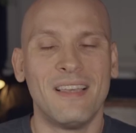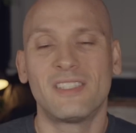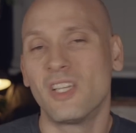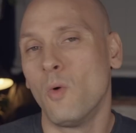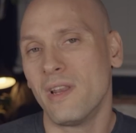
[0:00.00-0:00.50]

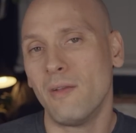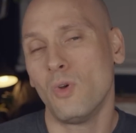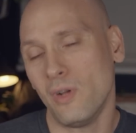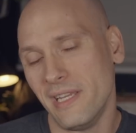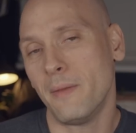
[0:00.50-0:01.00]
So what
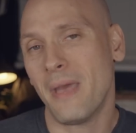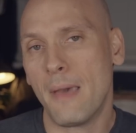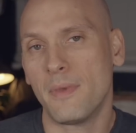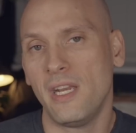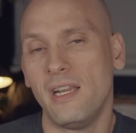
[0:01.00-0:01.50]
will end up
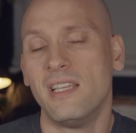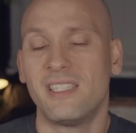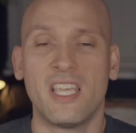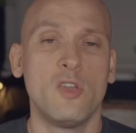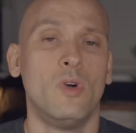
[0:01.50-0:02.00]
happening is
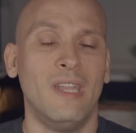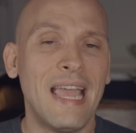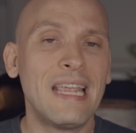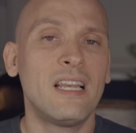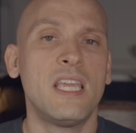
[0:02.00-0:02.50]
that you will
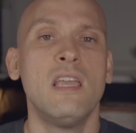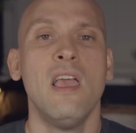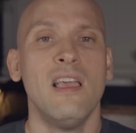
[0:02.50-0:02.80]
likely